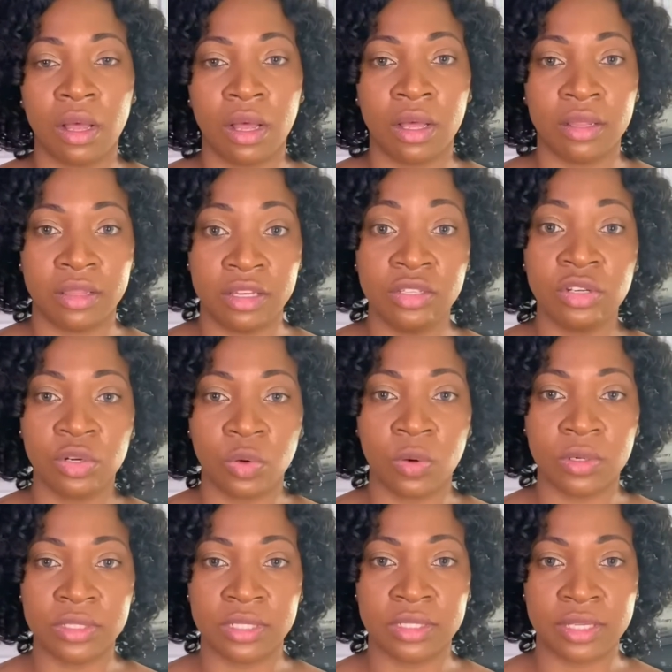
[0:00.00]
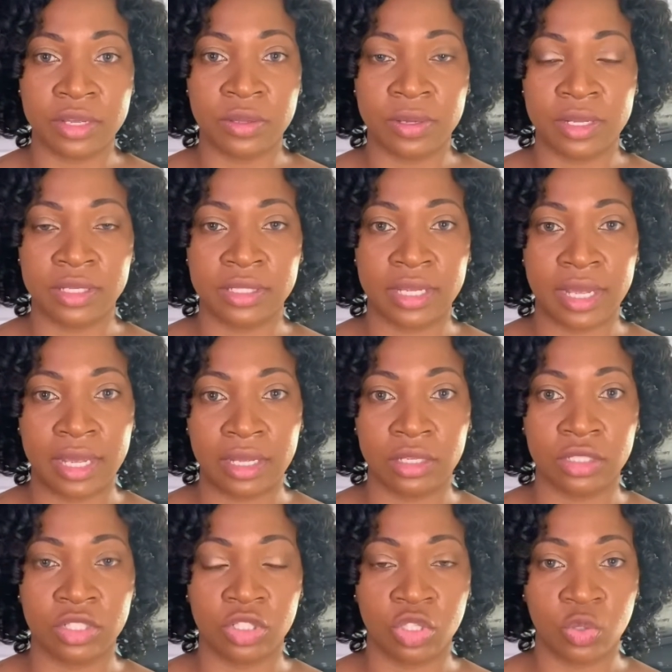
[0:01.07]
These are courses that you can take
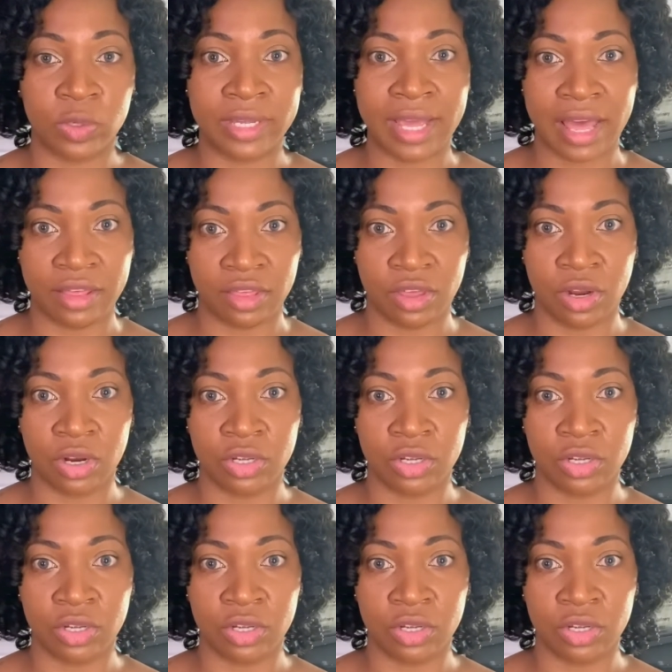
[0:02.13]
together.